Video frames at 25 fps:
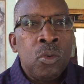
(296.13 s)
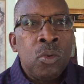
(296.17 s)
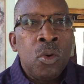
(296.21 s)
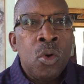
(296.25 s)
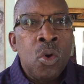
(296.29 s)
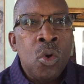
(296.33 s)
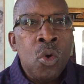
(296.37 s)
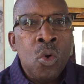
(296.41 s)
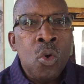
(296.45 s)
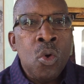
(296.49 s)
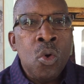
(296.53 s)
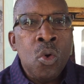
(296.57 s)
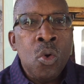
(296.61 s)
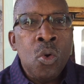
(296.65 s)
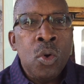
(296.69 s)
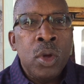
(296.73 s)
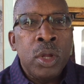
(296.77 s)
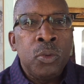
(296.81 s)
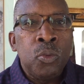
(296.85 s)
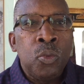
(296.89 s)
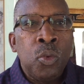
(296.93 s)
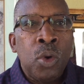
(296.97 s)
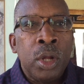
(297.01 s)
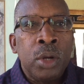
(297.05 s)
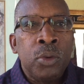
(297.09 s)
who
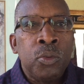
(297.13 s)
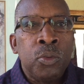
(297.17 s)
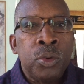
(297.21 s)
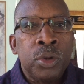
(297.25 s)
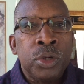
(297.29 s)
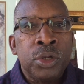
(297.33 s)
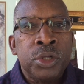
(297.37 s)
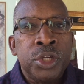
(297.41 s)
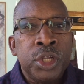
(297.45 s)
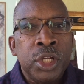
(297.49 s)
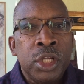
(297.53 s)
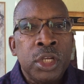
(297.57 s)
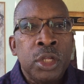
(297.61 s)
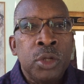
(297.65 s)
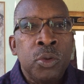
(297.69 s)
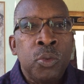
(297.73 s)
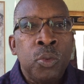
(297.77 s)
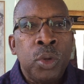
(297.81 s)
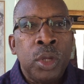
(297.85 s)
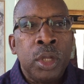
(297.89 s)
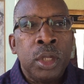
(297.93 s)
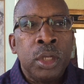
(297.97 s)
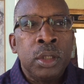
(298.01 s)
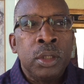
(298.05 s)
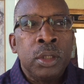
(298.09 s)
and what we're dealing
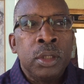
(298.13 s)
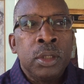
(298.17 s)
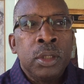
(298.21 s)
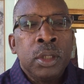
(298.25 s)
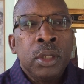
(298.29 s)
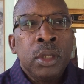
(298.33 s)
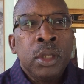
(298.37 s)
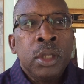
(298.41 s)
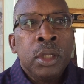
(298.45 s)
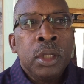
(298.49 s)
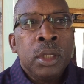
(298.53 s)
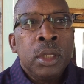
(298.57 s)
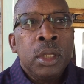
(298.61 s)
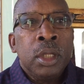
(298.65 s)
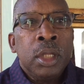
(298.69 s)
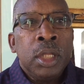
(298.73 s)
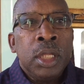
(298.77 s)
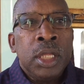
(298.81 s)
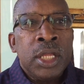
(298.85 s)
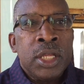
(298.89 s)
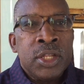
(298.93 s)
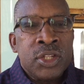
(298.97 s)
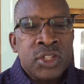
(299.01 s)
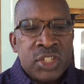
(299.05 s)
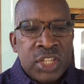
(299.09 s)
with
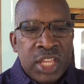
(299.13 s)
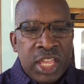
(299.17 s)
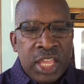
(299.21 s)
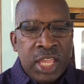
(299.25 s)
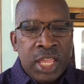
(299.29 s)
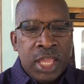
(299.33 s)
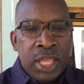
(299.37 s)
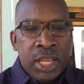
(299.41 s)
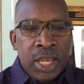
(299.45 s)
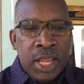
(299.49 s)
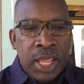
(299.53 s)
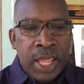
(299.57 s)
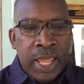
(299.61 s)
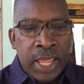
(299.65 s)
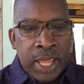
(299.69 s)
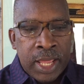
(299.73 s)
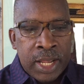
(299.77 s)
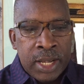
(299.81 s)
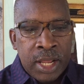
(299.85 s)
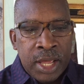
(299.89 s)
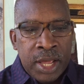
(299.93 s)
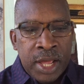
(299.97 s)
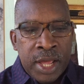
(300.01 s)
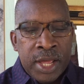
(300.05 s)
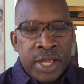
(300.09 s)
is in
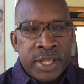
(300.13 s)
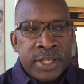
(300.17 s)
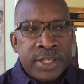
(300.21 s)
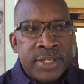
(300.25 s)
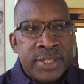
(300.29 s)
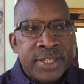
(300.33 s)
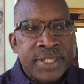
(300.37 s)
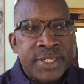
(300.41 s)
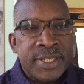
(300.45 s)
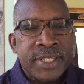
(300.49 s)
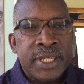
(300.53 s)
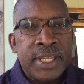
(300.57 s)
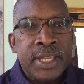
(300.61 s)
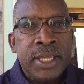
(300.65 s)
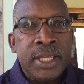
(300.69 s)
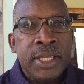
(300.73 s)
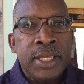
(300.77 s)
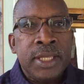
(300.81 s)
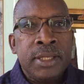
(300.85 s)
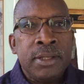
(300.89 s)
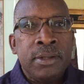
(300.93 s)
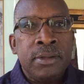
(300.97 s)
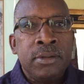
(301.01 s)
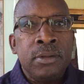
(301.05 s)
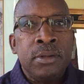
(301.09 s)
an
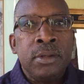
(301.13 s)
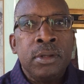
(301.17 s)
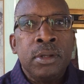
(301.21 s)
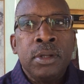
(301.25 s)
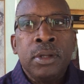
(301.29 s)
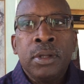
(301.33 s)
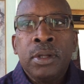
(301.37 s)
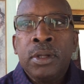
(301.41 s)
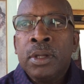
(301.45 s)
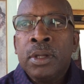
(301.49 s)
unseen